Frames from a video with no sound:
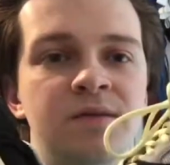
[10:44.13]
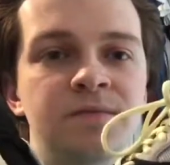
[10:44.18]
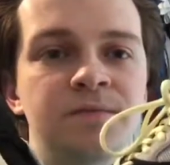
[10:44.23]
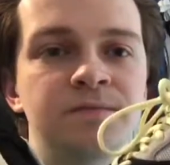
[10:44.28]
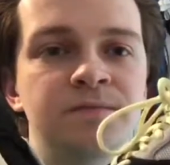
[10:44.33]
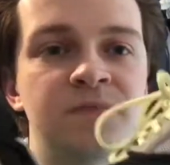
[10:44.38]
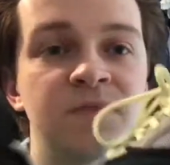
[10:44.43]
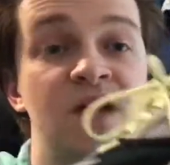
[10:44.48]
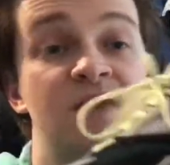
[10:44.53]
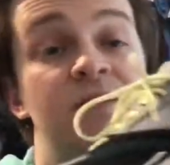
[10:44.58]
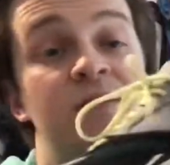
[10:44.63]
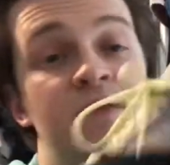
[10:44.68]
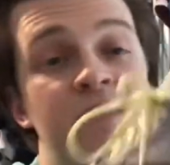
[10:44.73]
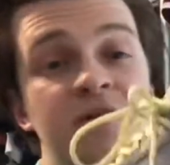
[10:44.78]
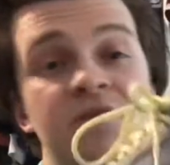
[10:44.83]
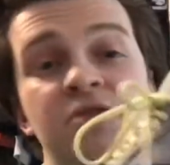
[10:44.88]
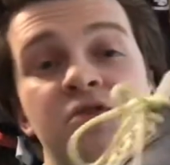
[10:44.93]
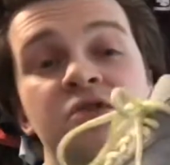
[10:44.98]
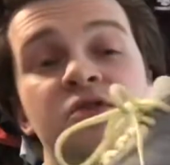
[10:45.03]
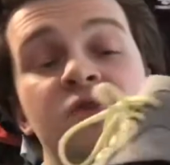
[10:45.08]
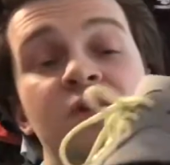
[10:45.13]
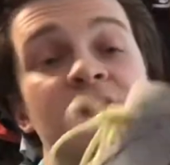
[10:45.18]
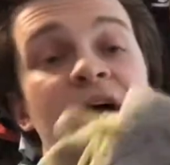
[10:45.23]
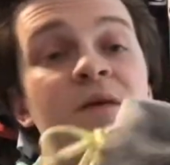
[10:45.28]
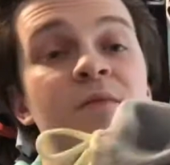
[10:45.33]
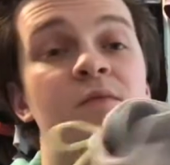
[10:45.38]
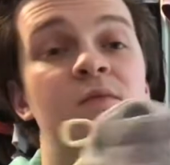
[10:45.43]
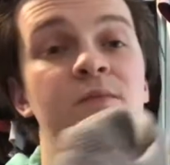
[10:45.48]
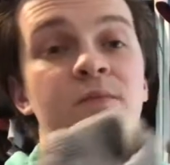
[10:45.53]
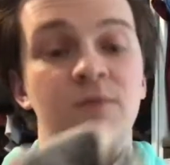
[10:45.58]
Definitely like the shoe a
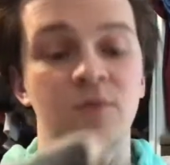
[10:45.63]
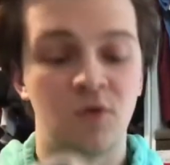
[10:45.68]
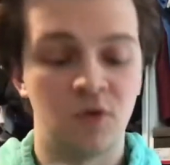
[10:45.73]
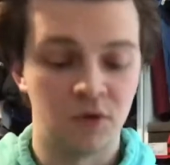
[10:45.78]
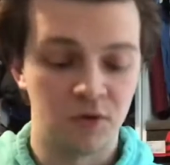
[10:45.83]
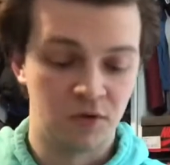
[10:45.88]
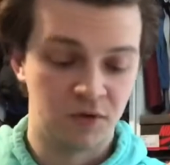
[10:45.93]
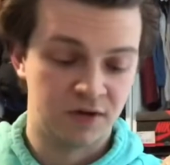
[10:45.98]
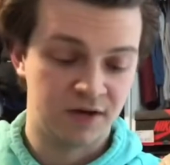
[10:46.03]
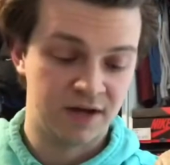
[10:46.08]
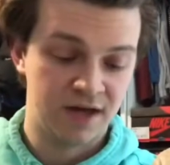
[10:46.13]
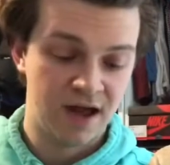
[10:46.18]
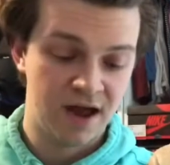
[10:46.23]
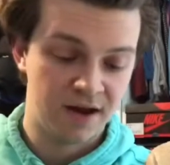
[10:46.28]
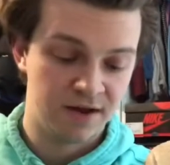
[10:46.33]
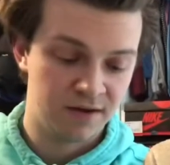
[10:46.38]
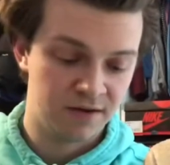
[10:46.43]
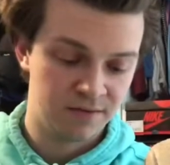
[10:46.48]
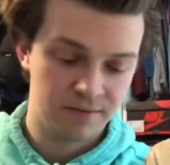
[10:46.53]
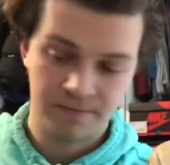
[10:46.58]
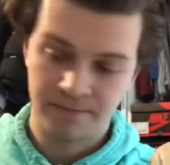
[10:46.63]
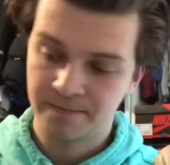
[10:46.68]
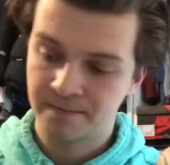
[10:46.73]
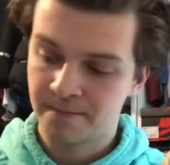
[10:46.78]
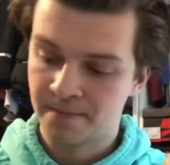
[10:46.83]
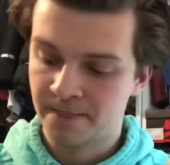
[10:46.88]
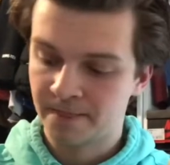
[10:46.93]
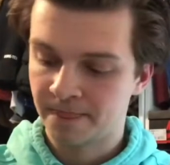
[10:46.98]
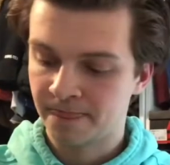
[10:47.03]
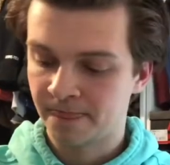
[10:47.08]
lot more looking at it.
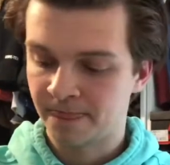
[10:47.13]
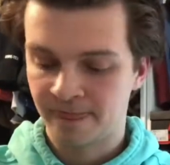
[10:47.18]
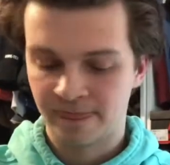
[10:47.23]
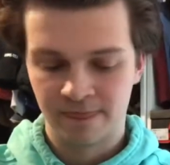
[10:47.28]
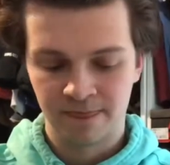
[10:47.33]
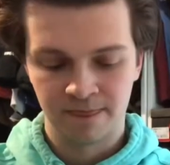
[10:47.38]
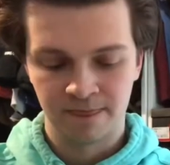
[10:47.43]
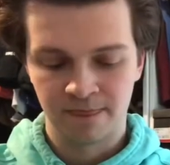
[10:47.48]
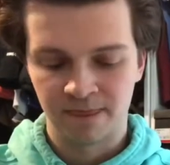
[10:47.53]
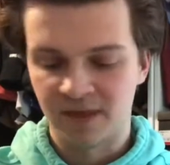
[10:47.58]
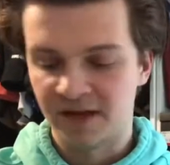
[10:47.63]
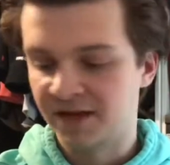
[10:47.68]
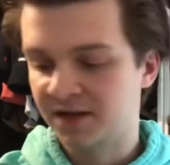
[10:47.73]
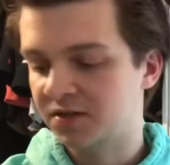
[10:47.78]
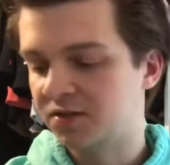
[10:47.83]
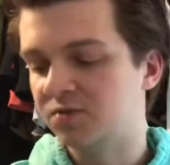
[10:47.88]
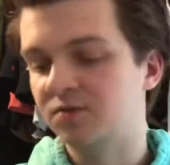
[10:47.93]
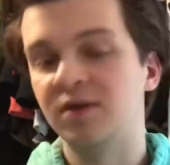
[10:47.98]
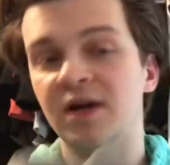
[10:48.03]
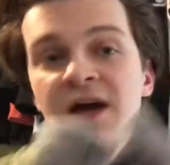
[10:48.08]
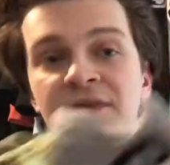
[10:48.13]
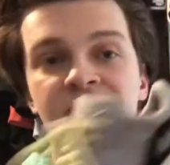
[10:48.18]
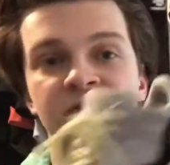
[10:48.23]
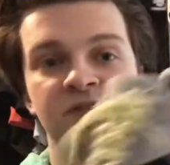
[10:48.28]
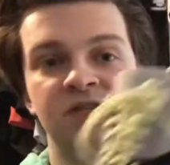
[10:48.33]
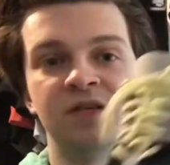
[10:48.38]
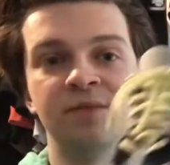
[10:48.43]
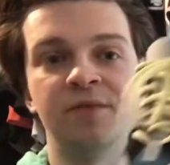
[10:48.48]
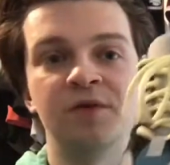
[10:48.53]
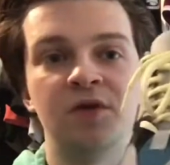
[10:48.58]
I guess you got the
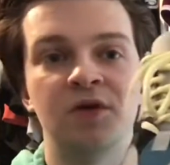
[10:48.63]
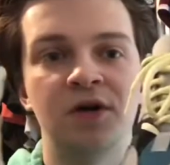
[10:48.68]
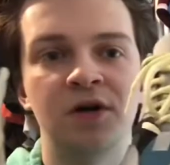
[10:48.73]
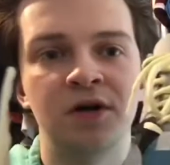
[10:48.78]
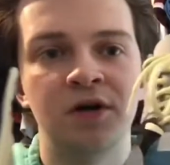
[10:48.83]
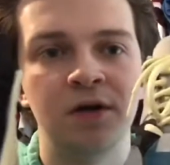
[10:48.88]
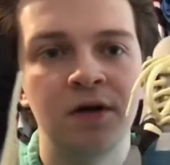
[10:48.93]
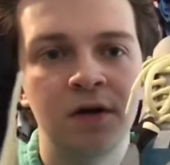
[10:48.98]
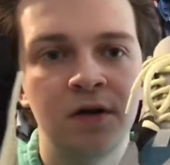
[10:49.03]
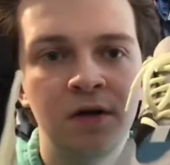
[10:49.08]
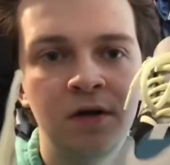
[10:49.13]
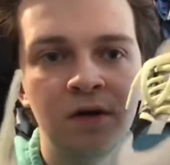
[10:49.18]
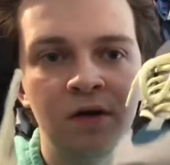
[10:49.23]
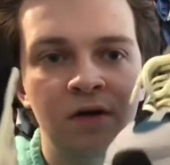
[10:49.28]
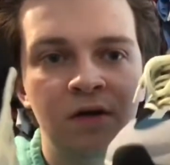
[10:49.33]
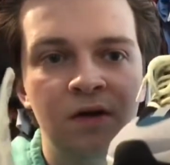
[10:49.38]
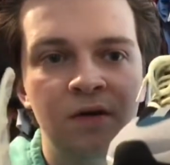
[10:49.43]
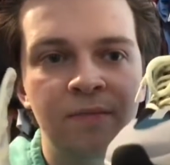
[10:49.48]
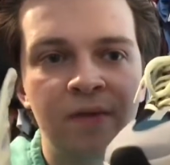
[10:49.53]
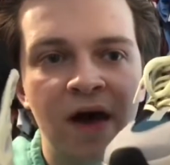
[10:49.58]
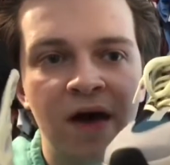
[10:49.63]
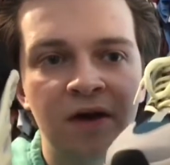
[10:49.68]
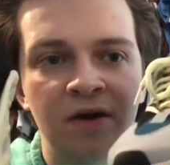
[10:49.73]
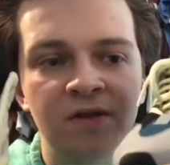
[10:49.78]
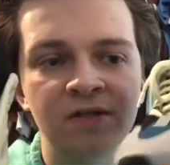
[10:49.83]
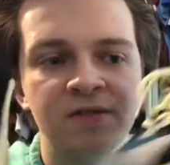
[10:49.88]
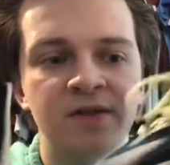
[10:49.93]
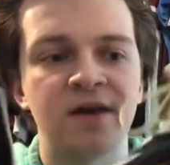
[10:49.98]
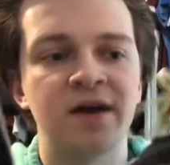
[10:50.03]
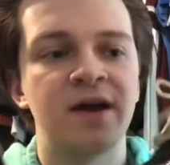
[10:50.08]
similar
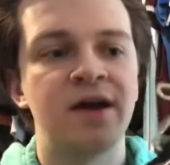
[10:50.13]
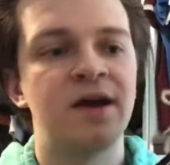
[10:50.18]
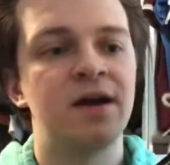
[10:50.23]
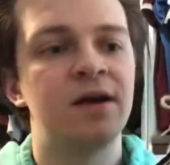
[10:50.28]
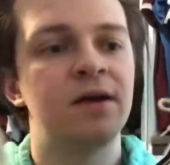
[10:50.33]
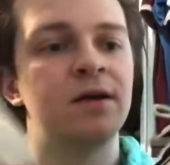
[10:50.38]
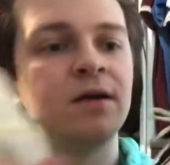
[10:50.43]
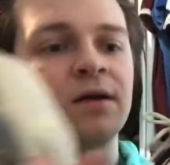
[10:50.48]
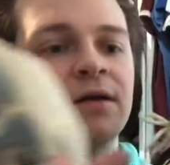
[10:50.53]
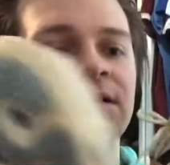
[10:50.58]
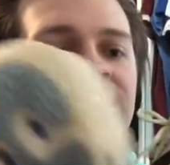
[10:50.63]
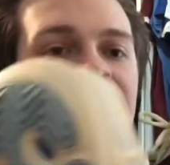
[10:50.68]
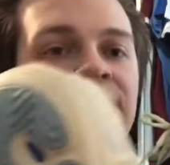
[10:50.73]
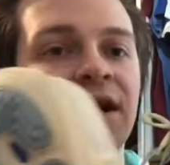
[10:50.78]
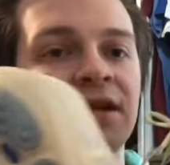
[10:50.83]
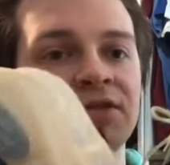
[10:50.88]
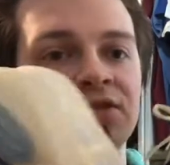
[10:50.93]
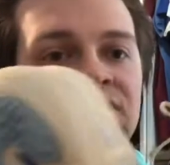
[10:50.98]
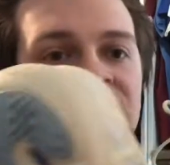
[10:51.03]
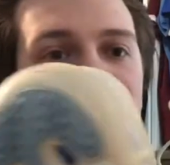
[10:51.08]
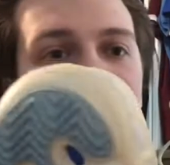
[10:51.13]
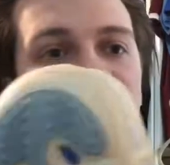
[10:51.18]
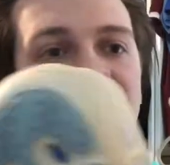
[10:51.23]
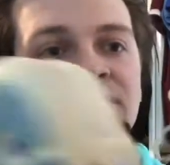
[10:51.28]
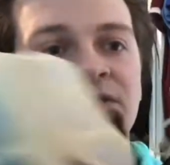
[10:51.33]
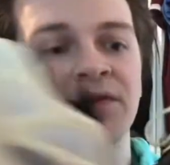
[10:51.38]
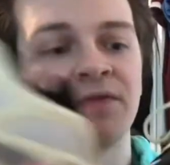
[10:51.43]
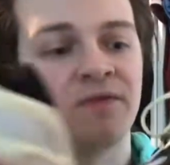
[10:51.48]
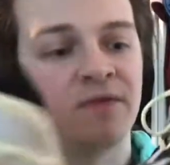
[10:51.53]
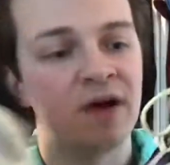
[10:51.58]
patterns there. Not so much on
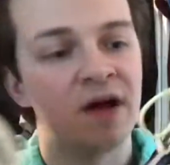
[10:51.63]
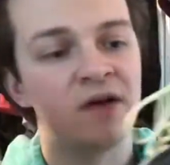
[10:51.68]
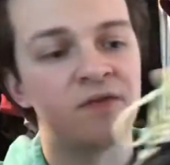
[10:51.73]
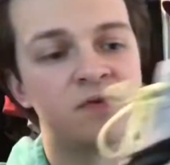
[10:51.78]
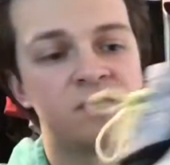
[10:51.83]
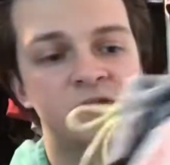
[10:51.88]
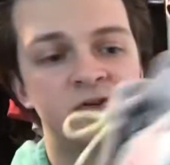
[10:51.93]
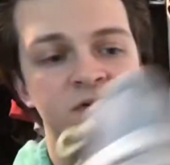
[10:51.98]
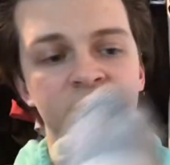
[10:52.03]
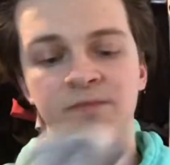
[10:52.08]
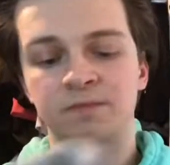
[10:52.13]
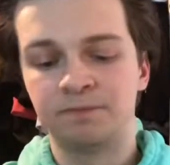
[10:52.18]
the 500.